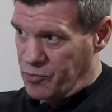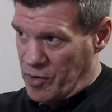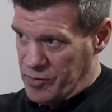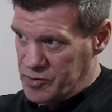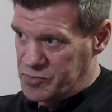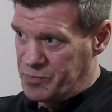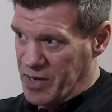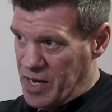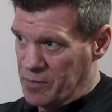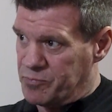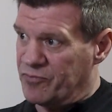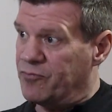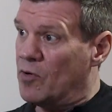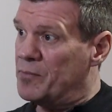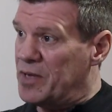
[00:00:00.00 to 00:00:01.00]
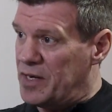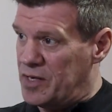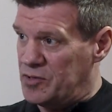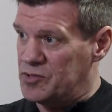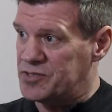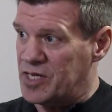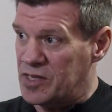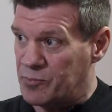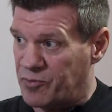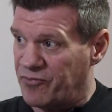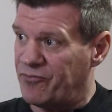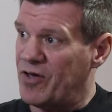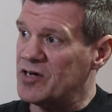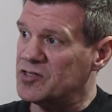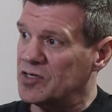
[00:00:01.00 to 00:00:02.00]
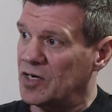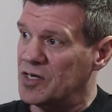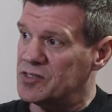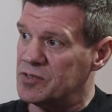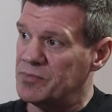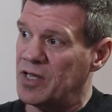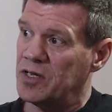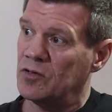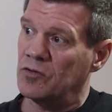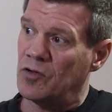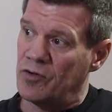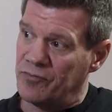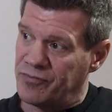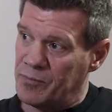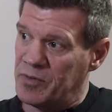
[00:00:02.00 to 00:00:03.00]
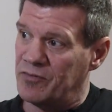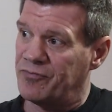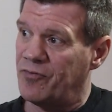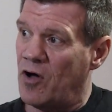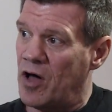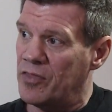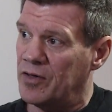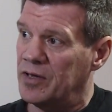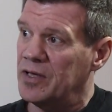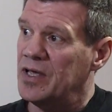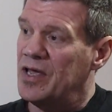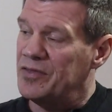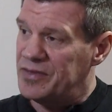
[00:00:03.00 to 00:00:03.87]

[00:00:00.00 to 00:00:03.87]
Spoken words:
brother's band performed, and then you say the professionalism that you learned from your father,